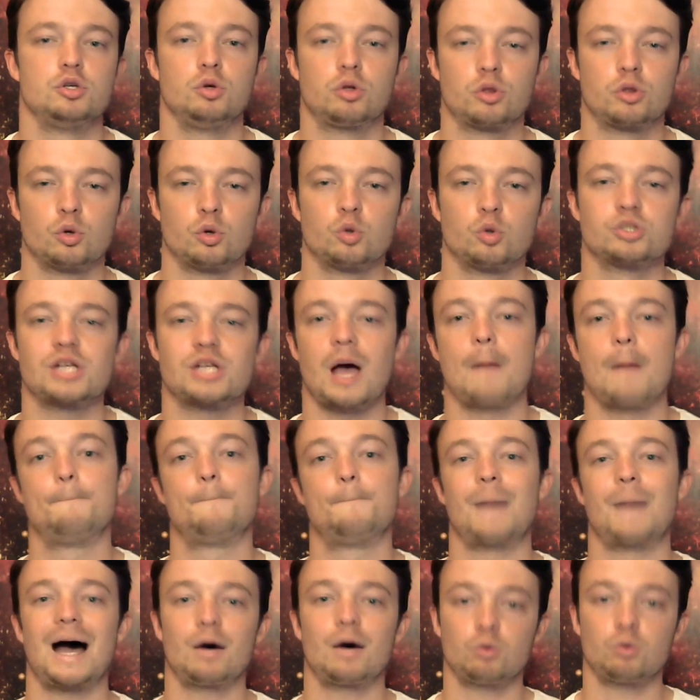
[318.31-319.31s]
new thoughts
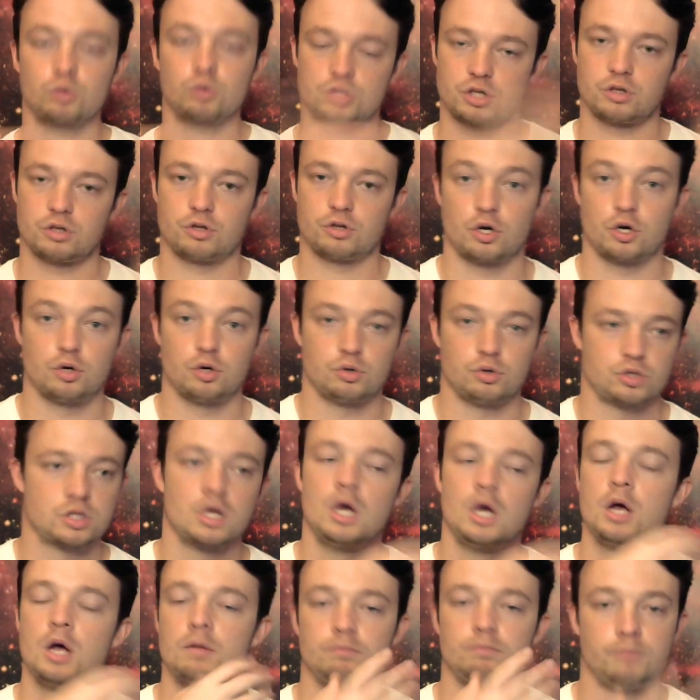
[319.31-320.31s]
about
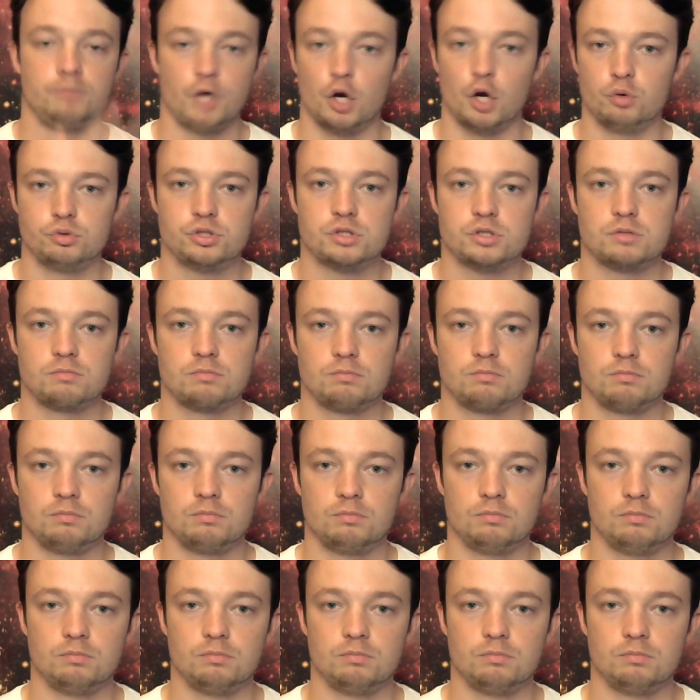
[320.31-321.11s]
those notes.